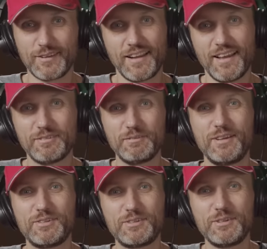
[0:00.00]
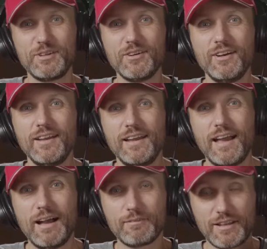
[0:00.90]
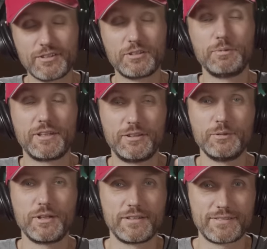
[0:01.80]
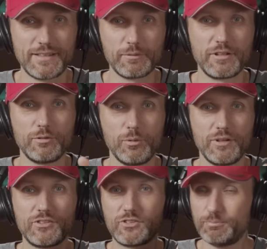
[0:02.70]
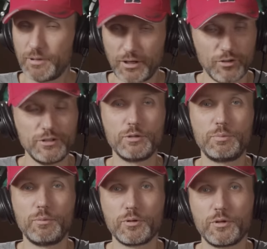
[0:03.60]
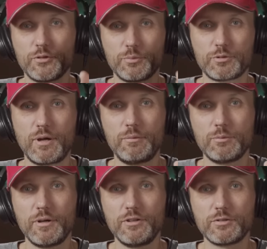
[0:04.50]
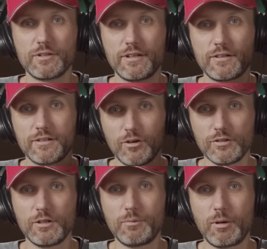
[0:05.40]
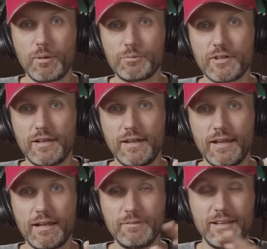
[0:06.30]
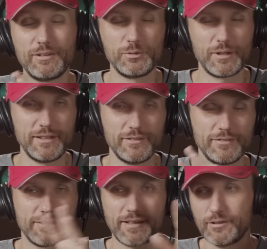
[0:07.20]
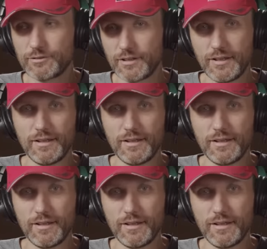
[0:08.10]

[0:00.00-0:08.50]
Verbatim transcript: that I have in my studio, I'm going to actually be doing some giveaways, but only to people who subscribe to my newsletter, only on my website. And I'm not doing any of these kind of